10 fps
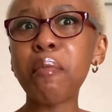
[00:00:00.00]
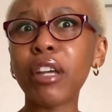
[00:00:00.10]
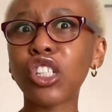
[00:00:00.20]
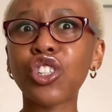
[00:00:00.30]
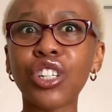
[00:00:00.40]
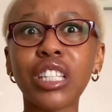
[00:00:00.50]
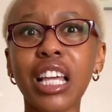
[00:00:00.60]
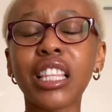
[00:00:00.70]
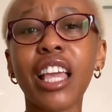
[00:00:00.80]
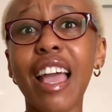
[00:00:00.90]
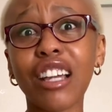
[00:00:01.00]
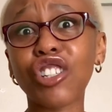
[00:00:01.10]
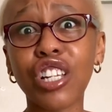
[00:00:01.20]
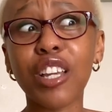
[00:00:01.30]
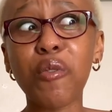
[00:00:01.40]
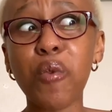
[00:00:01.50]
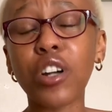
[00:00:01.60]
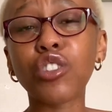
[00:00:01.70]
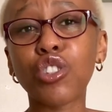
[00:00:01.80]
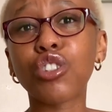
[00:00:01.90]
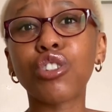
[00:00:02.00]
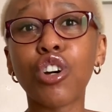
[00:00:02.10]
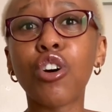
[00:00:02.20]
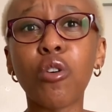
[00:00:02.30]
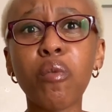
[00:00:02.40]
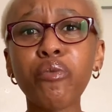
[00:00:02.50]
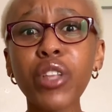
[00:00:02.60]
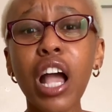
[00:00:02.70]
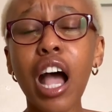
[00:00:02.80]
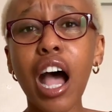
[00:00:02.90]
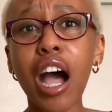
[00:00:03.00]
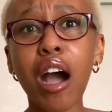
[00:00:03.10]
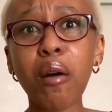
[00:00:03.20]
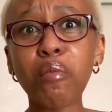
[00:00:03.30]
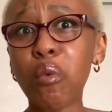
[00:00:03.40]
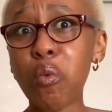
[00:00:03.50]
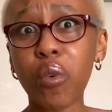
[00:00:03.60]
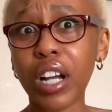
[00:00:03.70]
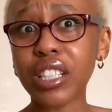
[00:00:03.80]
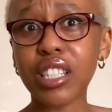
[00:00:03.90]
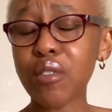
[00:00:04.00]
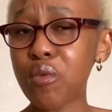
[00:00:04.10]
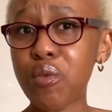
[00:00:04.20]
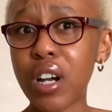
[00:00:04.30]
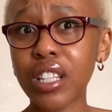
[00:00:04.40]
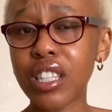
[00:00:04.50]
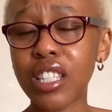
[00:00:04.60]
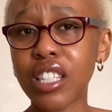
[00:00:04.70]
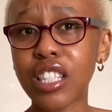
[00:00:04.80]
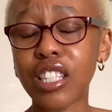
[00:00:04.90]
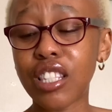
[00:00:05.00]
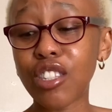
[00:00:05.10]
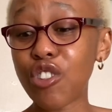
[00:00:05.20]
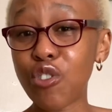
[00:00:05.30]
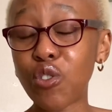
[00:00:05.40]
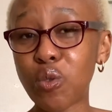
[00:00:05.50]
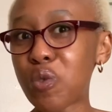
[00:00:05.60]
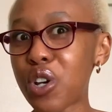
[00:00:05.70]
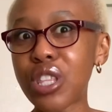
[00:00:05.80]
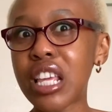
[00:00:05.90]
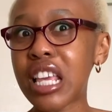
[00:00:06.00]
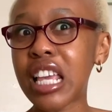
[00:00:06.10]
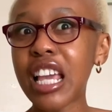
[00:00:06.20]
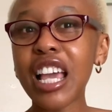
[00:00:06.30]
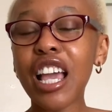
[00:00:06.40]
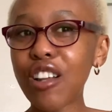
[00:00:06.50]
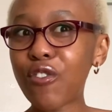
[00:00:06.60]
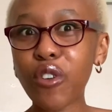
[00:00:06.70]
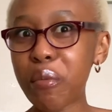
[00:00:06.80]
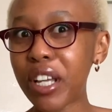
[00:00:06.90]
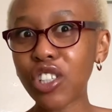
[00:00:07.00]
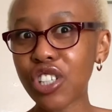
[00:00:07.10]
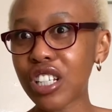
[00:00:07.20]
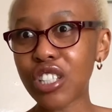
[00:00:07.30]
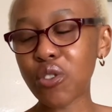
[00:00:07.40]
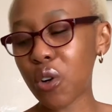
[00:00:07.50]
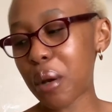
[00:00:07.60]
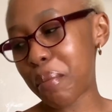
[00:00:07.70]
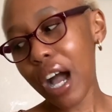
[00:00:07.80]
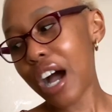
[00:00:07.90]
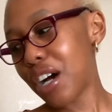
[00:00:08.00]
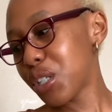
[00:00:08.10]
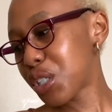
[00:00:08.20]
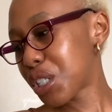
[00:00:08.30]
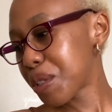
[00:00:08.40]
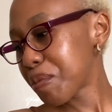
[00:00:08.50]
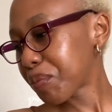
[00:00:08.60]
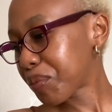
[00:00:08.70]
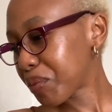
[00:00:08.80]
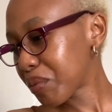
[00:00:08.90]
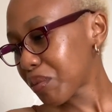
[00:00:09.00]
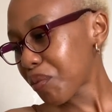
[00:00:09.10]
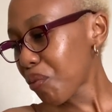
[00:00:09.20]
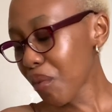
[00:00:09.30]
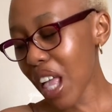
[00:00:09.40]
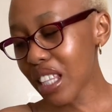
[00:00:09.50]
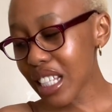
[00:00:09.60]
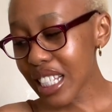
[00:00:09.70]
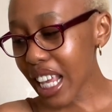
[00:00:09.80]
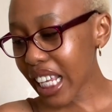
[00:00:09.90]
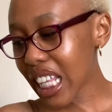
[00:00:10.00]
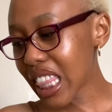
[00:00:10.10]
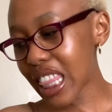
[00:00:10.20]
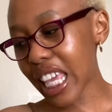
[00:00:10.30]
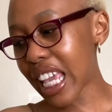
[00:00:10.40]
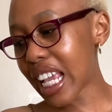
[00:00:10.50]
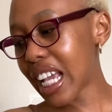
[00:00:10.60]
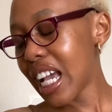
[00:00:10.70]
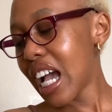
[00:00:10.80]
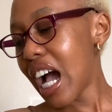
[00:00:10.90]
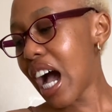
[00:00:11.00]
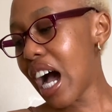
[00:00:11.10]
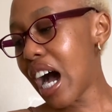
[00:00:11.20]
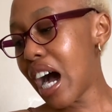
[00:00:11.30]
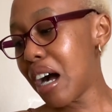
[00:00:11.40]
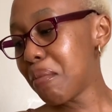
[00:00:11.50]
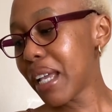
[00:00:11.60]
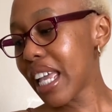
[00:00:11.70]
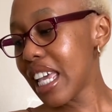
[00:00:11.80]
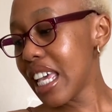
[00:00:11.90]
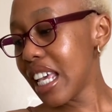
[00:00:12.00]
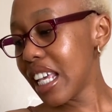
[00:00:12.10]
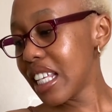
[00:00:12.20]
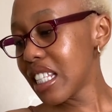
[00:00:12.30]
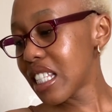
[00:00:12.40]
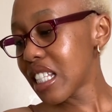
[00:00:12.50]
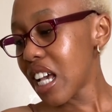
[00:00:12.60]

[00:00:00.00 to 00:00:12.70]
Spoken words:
make sure that they actually want to know what this newsworthy information is all about. The second thing is